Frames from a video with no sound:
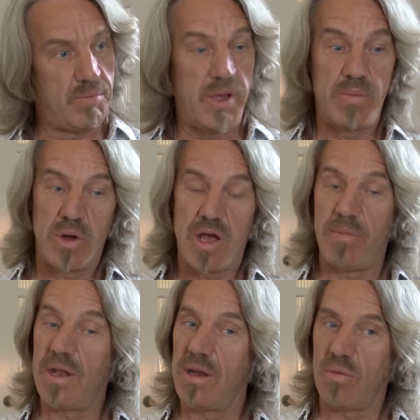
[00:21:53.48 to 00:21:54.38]
People
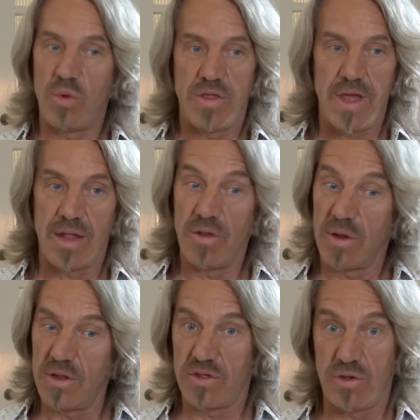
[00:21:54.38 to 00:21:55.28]
come in with, and they're
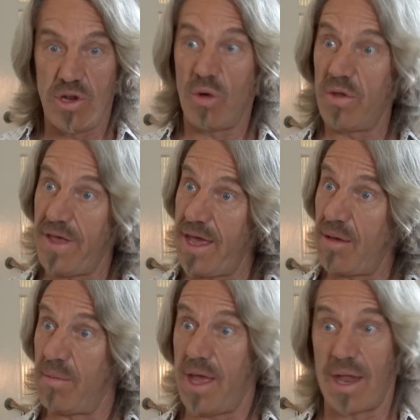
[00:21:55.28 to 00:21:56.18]
in the studio with
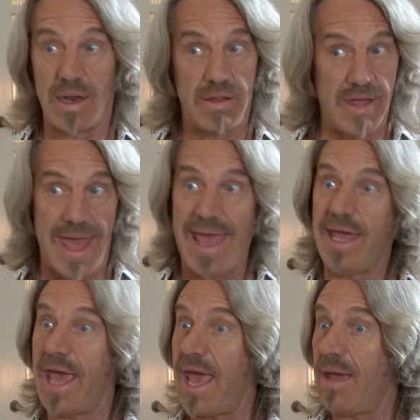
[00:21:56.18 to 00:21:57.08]
him, and the
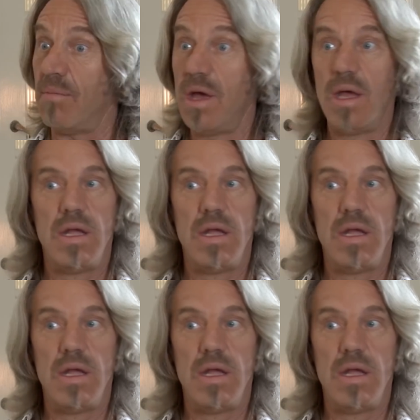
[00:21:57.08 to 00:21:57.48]
A game